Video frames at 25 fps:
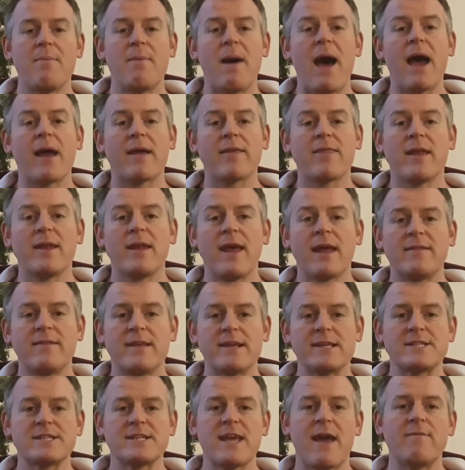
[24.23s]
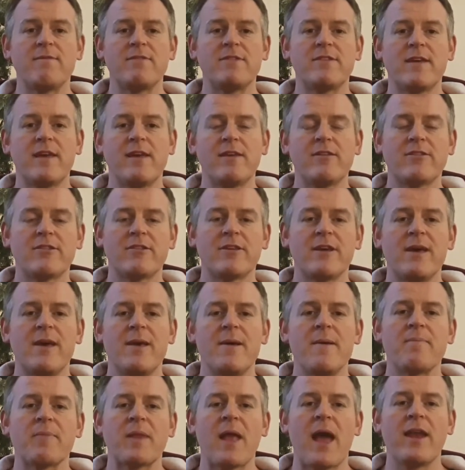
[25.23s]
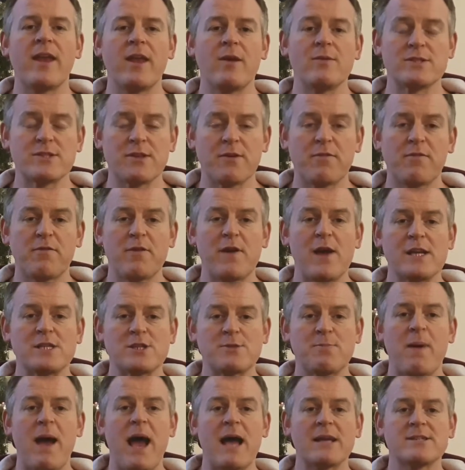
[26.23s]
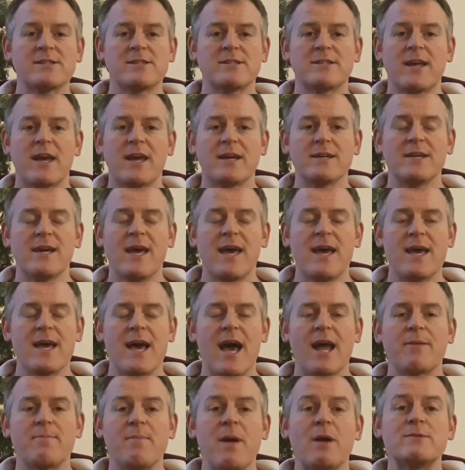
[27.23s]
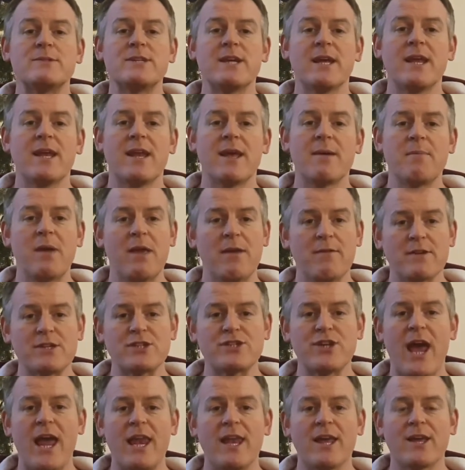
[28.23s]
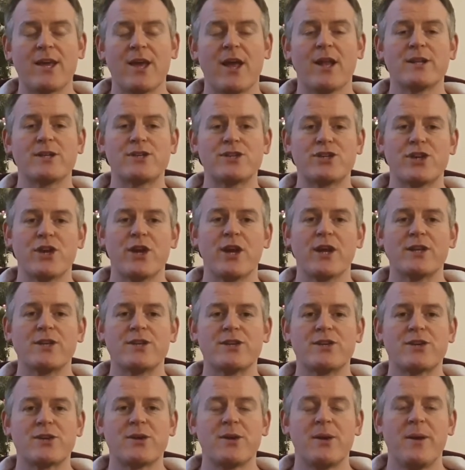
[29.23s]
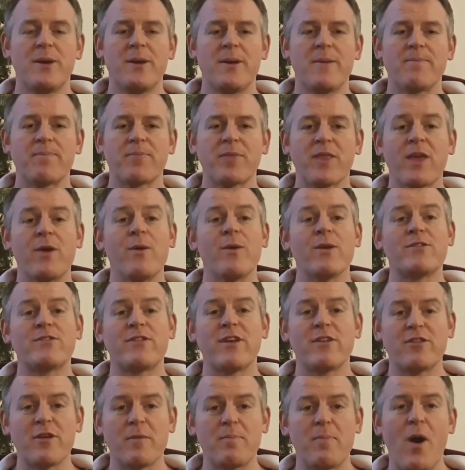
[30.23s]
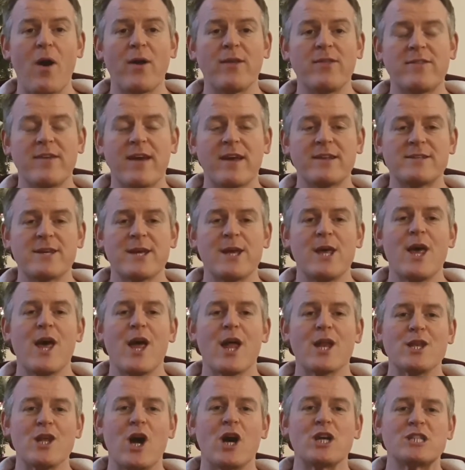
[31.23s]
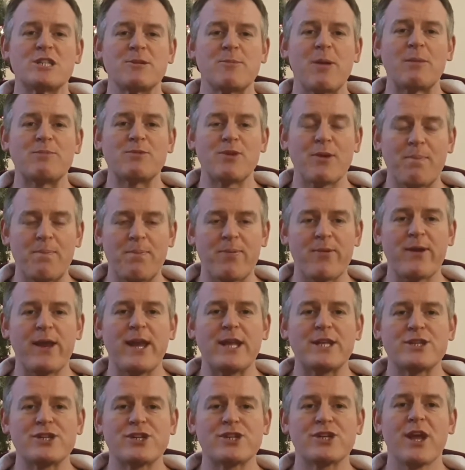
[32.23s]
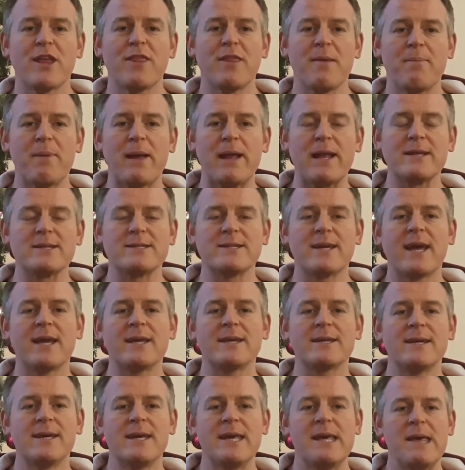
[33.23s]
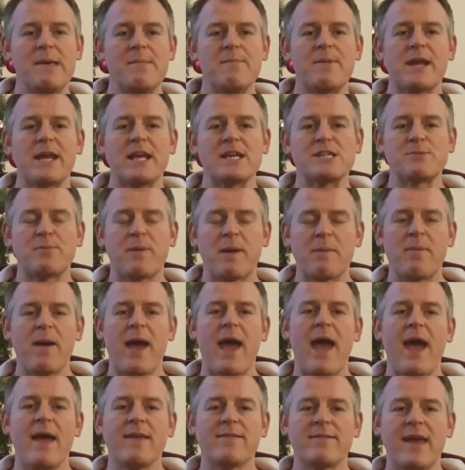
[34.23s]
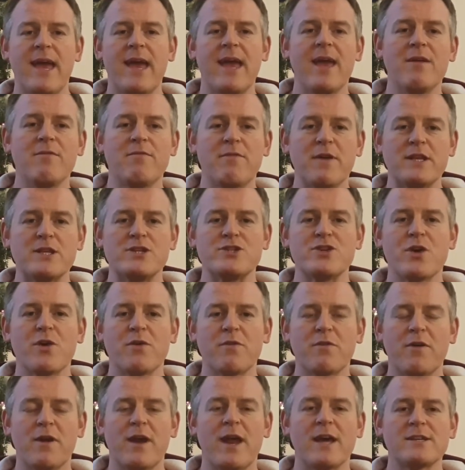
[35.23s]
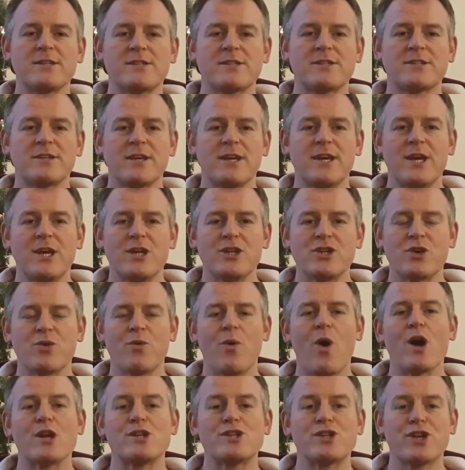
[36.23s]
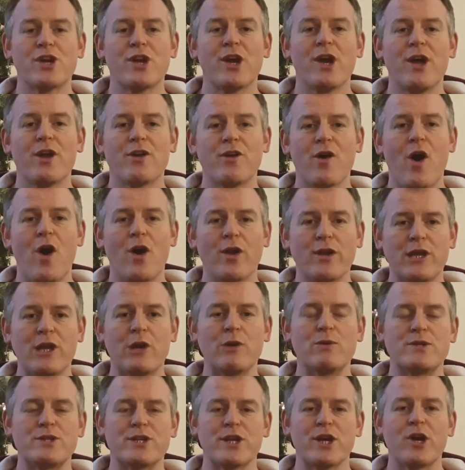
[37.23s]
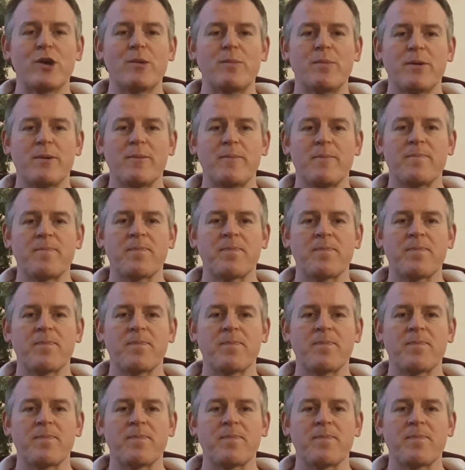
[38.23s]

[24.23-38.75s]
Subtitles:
back in the 1970s, and he was the first pastor at Mount Elim Evangelical Church. He was disappointed not to be able to preach in the building, but he's prepared a video for us to watch here on YouTube.